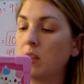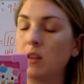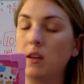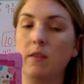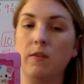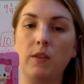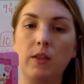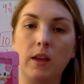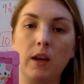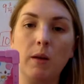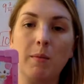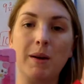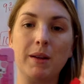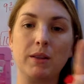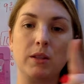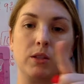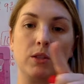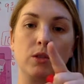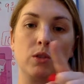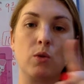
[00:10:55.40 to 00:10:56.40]
if you think
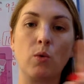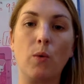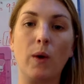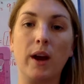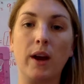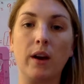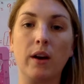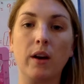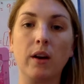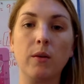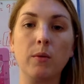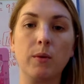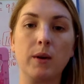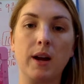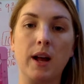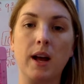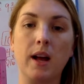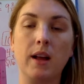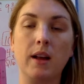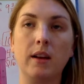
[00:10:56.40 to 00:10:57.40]
about the square, we're
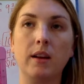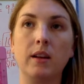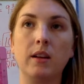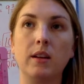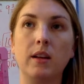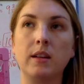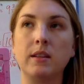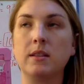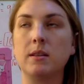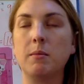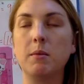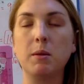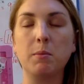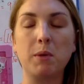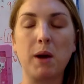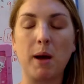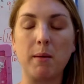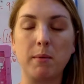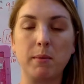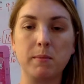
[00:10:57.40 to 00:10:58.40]
not, in some of the
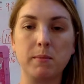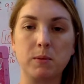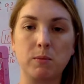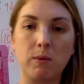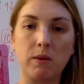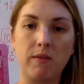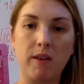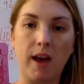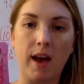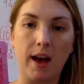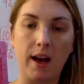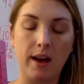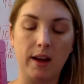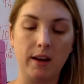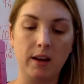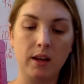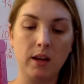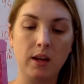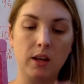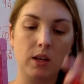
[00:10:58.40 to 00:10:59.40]
problems we've
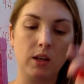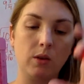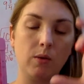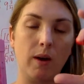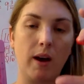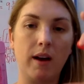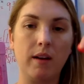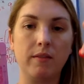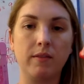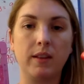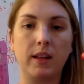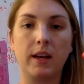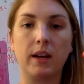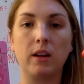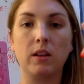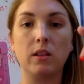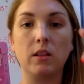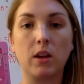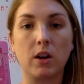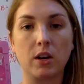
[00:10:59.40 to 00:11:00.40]
had, you have like
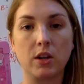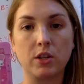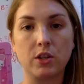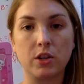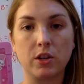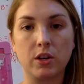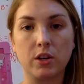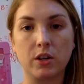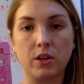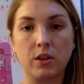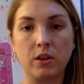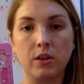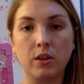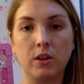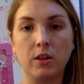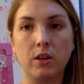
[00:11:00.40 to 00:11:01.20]
a larger